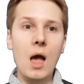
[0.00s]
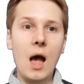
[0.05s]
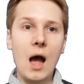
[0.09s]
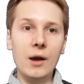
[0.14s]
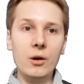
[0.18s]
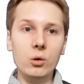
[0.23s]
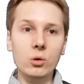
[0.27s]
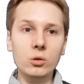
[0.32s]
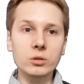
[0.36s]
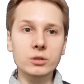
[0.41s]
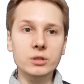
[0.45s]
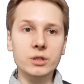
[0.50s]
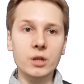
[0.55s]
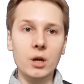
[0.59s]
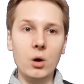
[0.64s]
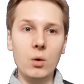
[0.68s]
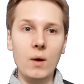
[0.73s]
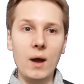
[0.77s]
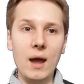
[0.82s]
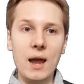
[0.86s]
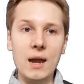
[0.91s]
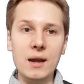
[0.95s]
and
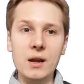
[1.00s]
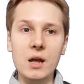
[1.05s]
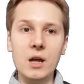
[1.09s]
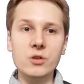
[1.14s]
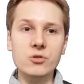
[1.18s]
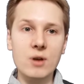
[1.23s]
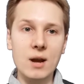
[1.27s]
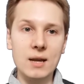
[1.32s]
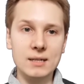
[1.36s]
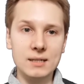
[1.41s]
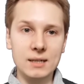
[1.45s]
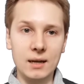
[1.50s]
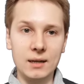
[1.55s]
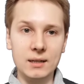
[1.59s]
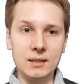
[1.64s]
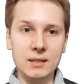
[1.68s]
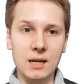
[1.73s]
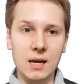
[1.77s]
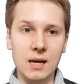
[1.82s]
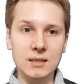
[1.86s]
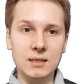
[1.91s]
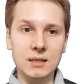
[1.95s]
also an address
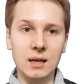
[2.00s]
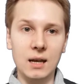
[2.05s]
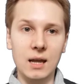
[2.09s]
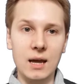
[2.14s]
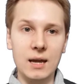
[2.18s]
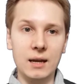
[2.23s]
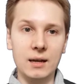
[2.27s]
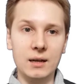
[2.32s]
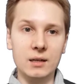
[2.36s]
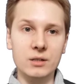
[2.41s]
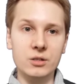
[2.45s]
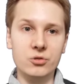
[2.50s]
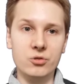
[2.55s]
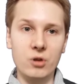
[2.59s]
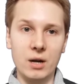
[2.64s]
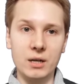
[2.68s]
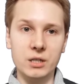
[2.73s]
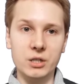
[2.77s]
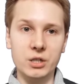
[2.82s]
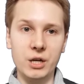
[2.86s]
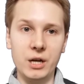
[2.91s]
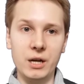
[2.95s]
sanitizer-like
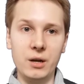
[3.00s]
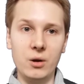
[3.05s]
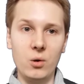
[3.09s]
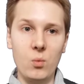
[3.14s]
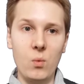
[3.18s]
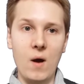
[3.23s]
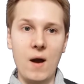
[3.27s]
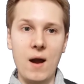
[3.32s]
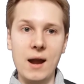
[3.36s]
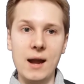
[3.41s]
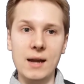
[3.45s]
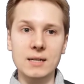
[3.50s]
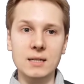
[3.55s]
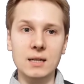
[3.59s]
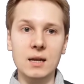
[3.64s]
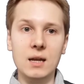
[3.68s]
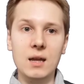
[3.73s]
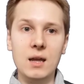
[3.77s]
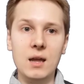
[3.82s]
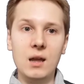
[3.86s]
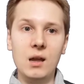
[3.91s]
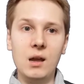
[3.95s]
strategy where it
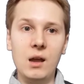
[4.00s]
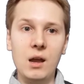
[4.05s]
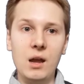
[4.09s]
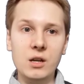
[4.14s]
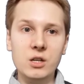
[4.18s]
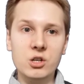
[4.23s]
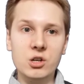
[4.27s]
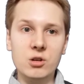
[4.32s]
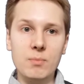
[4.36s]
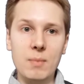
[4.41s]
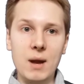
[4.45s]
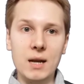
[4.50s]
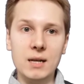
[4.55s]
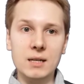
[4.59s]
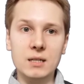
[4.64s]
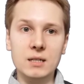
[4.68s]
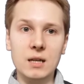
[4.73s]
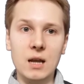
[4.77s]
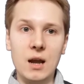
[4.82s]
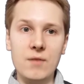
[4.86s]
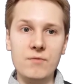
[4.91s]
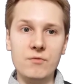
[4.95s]

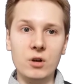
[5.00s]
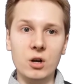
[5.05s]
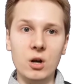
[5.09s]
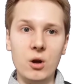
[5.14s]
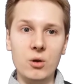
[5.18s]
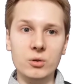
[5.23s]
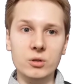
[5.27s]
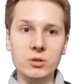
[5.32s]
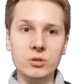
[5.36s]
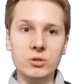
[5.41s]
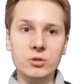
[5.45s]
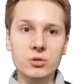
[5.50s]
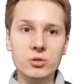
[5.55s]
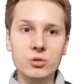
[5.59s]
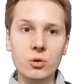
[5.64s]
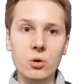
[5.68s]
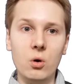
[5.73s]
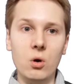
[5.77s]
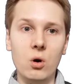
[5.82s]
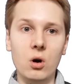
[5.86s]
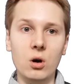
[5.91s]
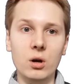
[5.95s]
instruments every load and
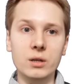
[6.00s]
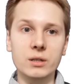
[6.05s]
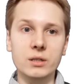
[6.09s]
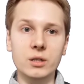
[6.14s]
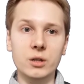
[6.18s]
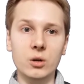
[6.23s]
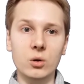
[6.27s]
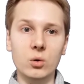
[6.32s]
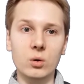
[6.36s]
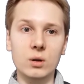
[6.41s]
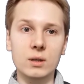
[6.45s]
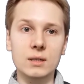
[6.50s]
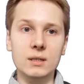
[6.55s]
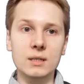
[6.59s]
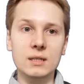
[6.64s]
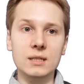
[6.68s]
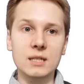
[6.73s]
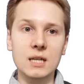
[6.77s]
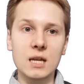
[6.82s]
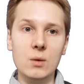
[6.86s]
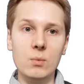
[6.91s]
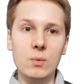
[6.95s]
store to
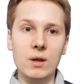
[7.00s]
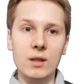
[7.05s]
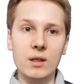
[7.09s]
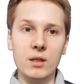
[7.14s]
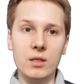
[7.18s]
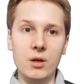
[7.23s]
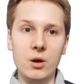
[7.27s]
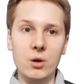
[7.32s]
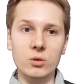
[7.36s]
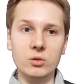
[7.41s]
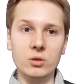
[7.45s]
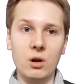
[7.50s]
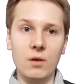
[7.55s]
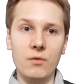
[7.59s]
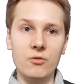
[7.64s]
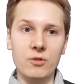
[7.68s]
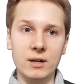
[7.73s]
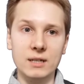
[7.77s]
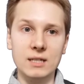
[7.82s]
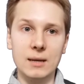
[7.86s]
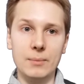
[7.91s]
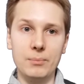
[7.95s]
see whether those are,
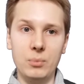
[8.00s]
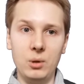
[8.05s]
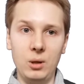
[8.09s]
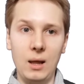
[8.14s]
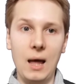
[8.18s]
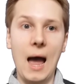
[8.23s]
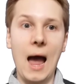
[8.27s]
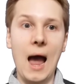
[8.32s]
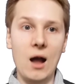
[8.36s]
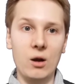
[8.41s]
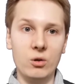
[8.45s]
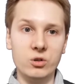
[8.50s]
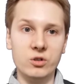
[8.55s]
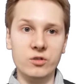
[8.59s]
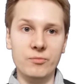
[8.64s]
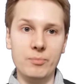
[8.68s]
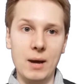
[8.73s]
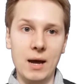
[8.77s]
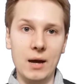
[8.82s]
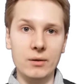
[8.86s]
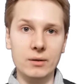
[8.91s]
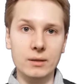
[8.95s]
for example,
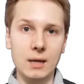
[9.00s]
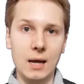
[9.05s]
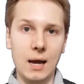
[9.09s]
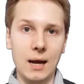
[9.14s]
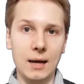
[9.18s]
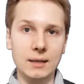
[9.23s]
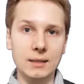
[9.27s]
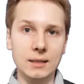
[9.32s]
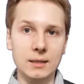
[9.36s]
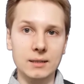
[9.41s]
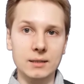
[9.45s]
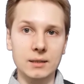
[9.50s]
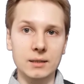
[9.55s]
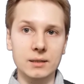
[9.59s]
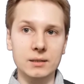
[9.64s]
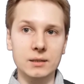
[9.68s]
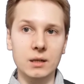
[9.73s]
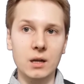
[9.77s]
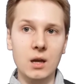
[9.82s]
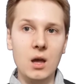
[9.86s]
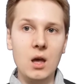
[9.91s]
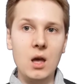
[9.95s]
out-of-bounds
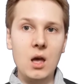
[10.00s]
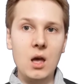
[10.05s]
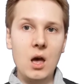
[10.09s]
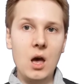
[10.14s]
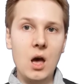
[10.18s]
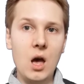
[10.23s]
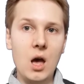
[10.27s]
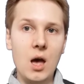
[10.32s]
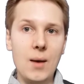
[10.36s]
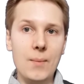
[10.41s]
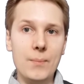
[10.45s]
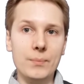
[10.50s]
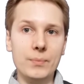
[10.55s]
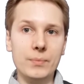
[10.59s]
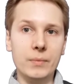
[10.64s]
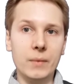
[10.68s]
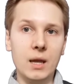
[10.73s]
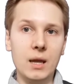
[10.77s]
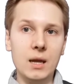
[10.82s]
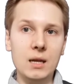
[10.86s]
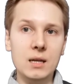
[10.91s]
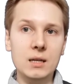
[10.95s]
accesses. It
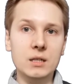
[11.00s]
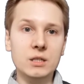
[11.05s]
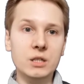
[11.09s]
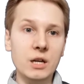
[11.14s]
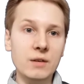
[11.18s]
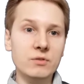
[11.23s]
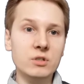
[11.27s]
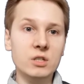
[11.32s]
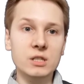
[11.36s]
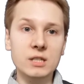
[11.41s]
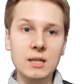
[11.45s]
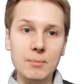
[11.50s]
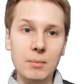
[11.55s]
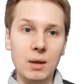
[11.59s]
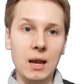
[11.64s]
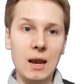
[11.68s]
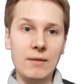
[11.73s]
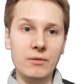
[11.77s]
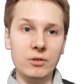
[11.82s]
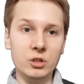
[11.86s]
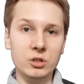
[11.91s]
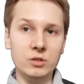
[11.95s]
achieves similar
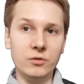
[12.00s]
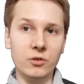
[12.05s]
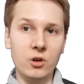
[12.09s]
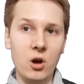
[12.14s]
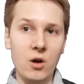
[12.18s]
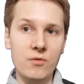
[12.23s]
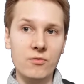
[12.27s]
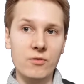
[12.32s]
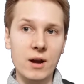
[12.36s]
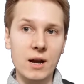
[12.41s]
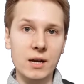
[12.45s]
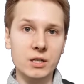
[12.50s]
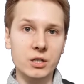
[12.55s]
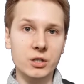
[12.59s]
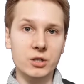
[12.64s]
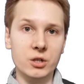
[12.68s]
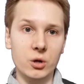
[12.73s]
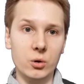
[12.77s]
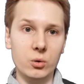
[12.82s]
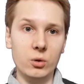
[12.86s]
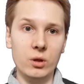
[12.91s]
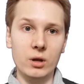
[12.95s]
levels of coverage
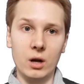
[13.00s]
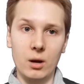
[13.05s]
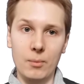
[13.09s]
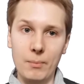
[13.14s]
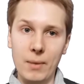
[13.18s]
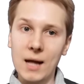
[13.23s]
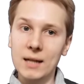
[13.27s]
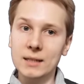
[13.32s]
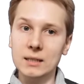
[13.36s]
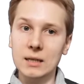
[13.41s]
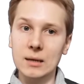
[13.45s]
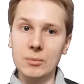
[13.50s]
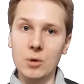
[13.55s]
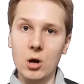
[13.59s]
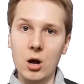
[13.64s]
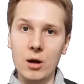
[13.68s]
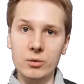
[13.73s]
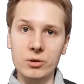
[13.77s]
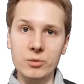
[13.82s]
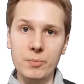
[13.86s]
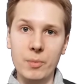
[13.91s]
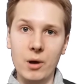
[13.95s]
to the compile time
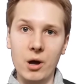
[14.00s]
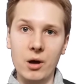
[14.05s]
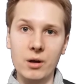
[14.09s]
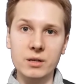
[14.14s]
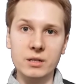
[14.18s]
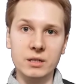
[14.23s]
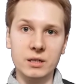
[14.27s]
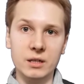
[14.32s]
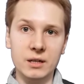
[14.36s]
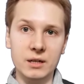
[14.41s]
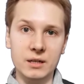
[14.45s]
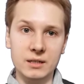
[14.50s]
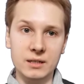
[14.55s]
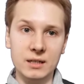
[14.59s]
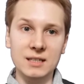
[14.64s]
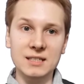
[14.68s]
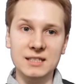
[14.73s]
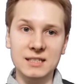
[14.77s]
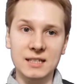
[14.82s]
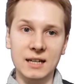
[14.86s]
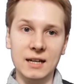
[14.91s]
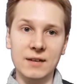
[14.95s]
counterparts and
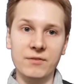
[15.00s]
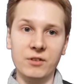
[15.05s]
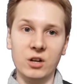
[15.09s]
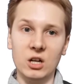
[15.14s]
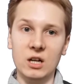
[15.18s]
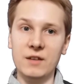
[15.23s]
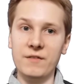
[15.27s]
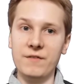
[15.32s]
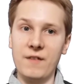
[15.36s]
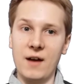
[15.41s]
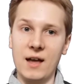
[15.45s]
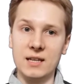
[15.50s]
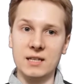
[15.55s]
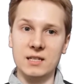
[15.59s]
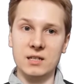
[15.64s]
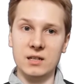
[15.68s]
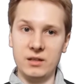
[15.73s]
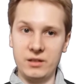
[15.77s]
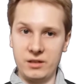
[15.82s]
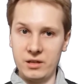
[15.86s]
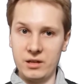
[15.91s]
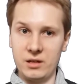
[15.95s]
is significantly
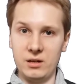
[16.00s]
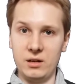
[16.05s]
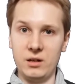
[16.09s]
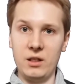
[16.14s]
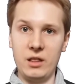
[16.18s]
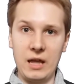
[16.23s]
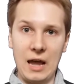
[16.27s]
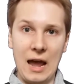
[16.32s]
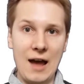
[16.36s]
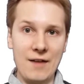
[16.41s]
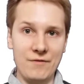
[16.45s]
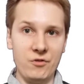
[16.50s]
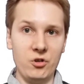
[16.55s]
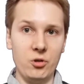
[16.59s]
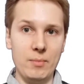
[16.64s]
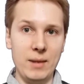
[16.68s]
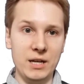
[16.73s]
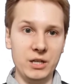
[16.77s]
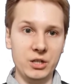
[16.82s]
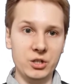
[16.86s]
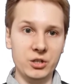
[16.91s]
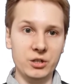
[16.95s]
faster than the
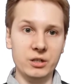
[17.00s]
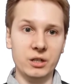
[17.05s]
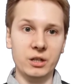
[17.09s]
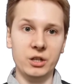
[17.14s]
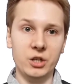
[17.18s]
aforementioned